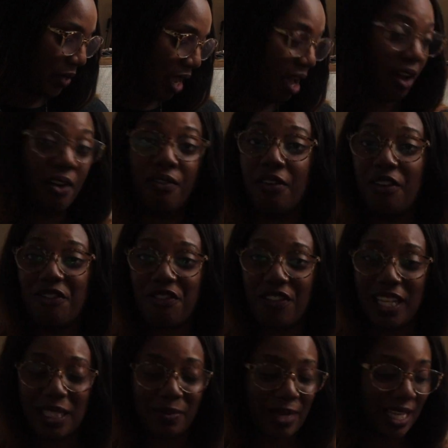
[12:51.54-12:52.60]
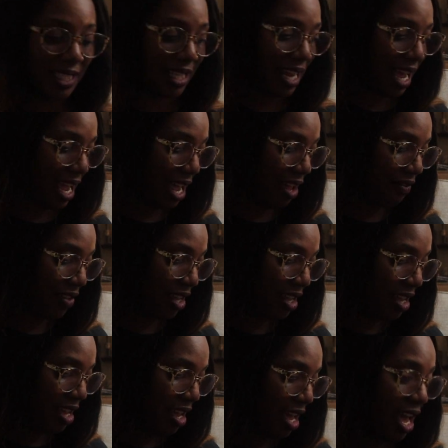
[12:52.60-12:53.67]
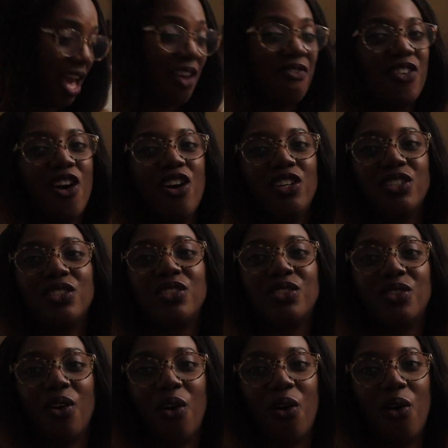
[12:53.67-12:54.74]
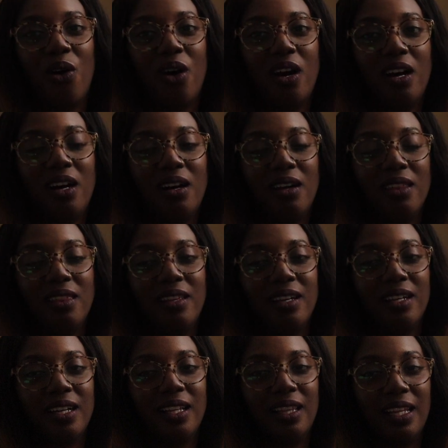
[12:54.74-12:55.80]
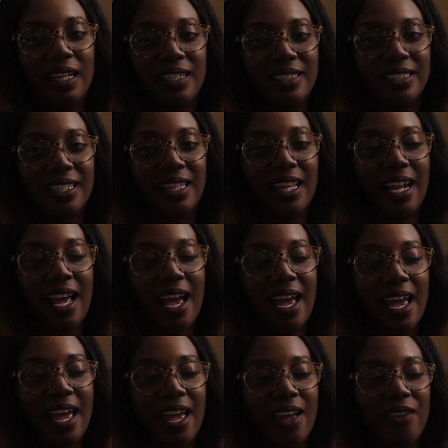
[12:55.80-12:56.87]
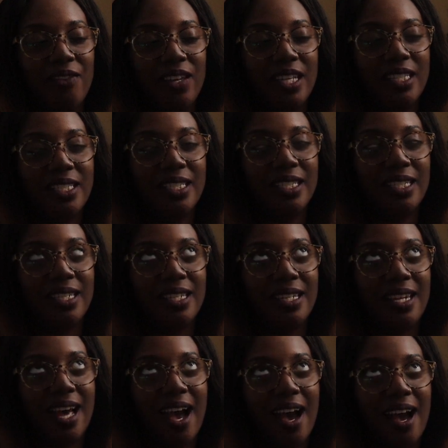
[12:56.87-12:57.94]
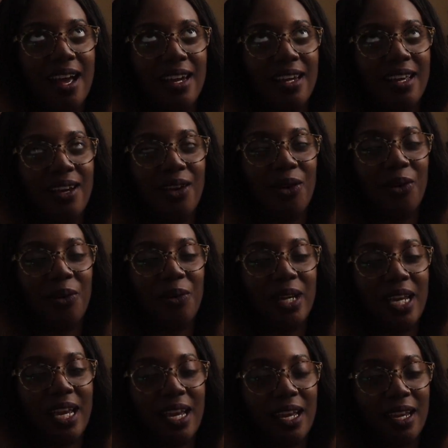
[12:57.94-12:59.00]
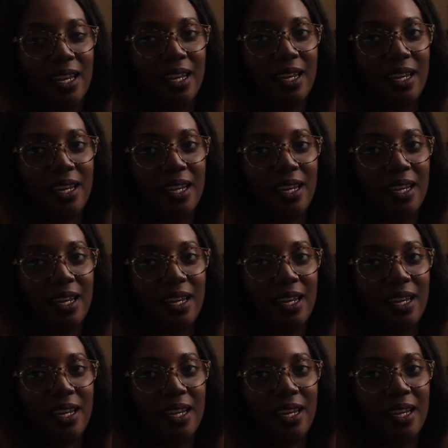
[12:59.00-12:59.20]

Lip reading: of face masks that I have. If y'all saw the collection that I have, it's not okay.